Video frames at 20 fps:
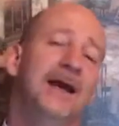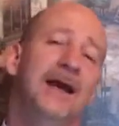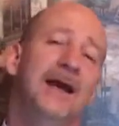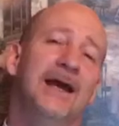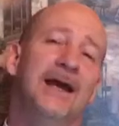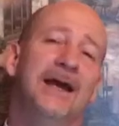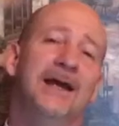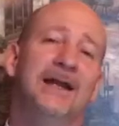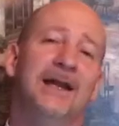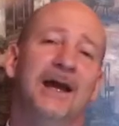
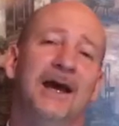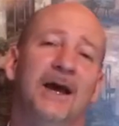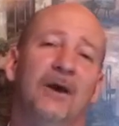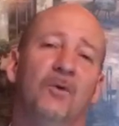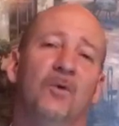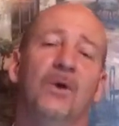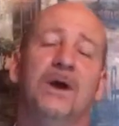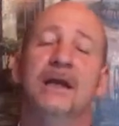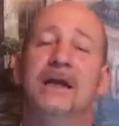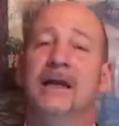and
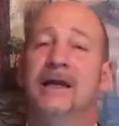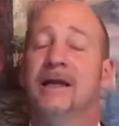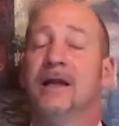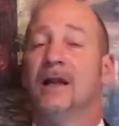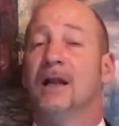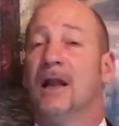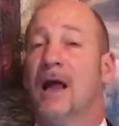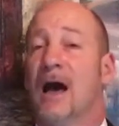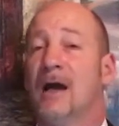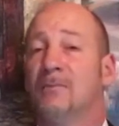uh, we need a
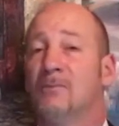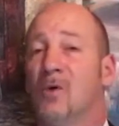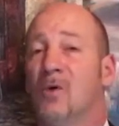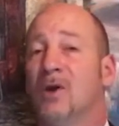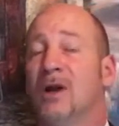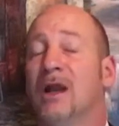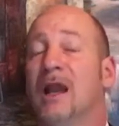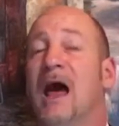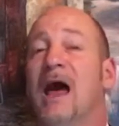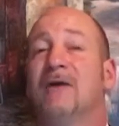lot
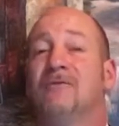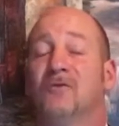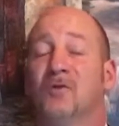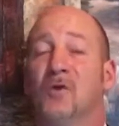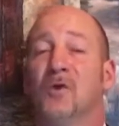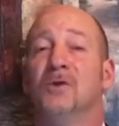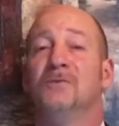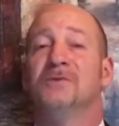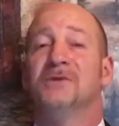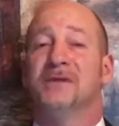more life
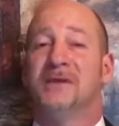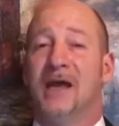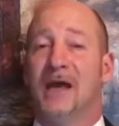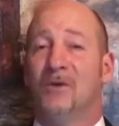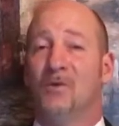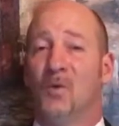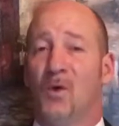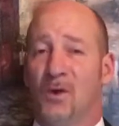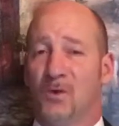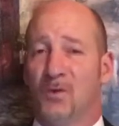groups
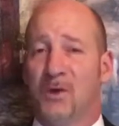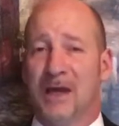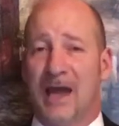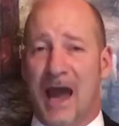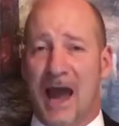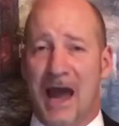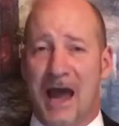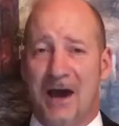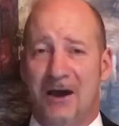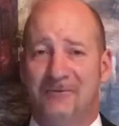than what we
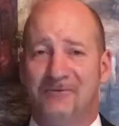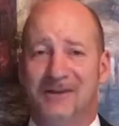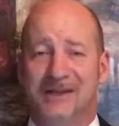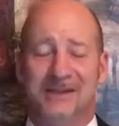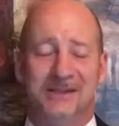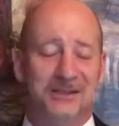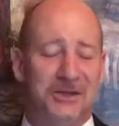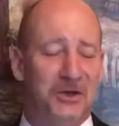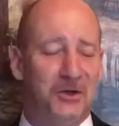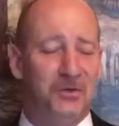have.
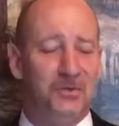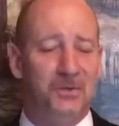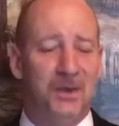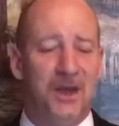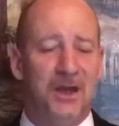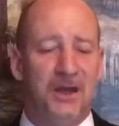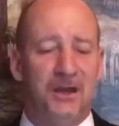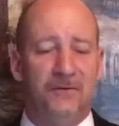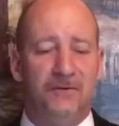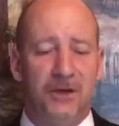And so,
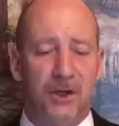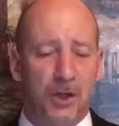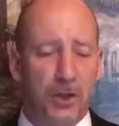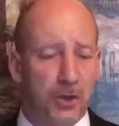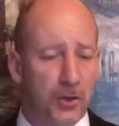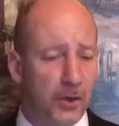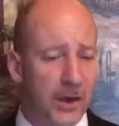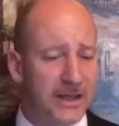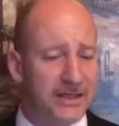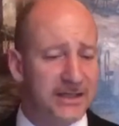if you're
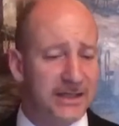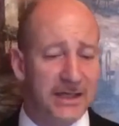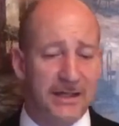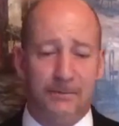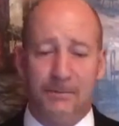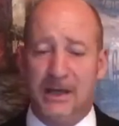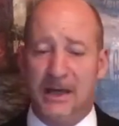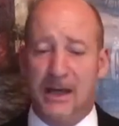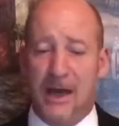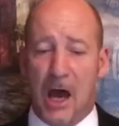interested
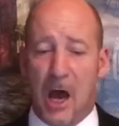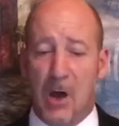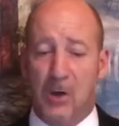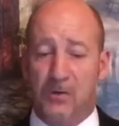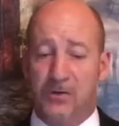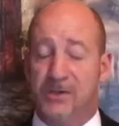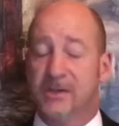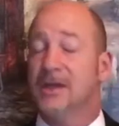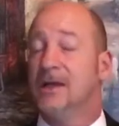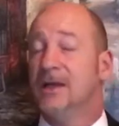in being a
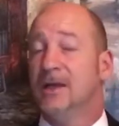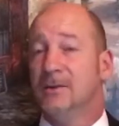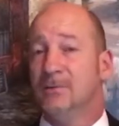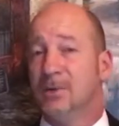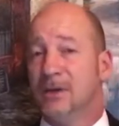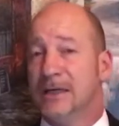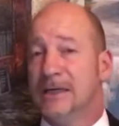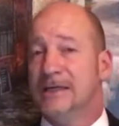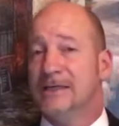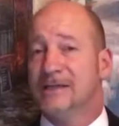host,
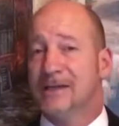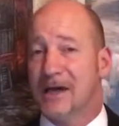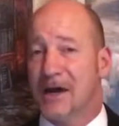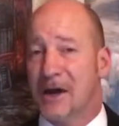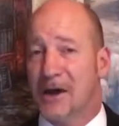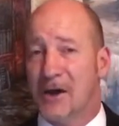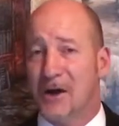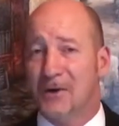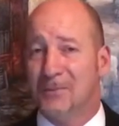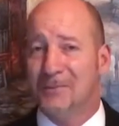please
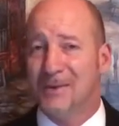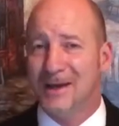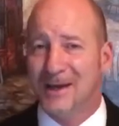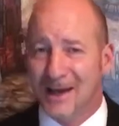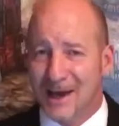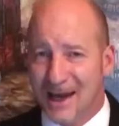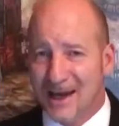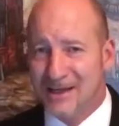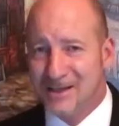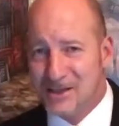come
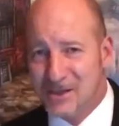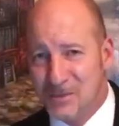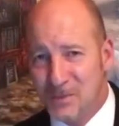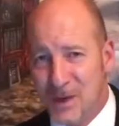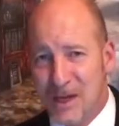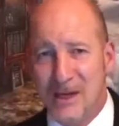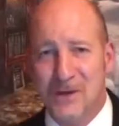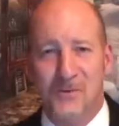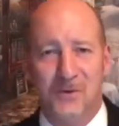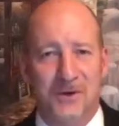and
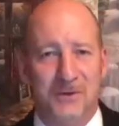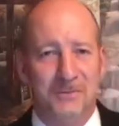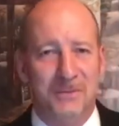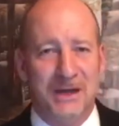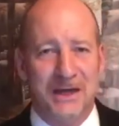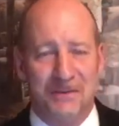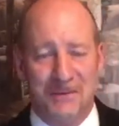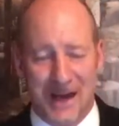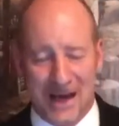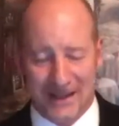speak with
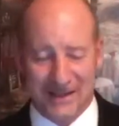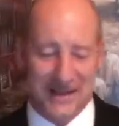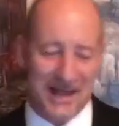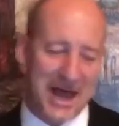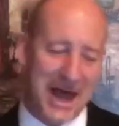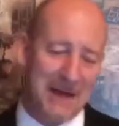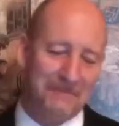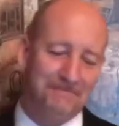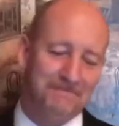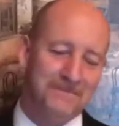me about
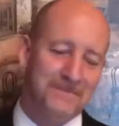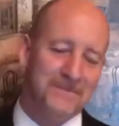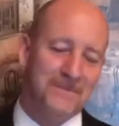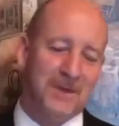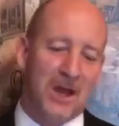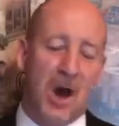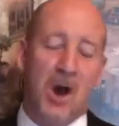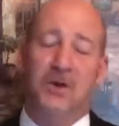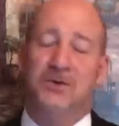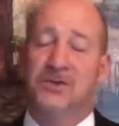that.
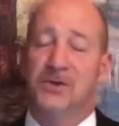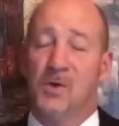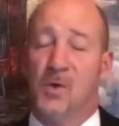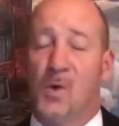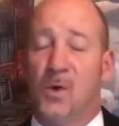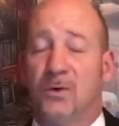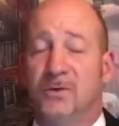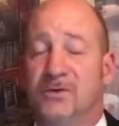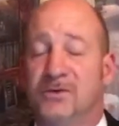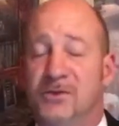I
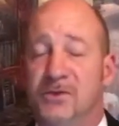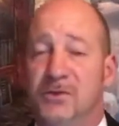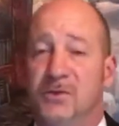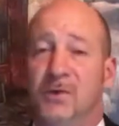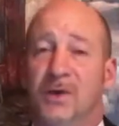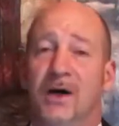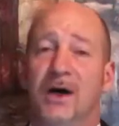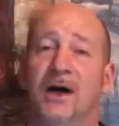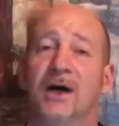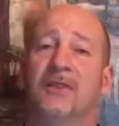also want
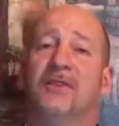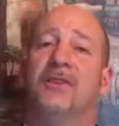to uh,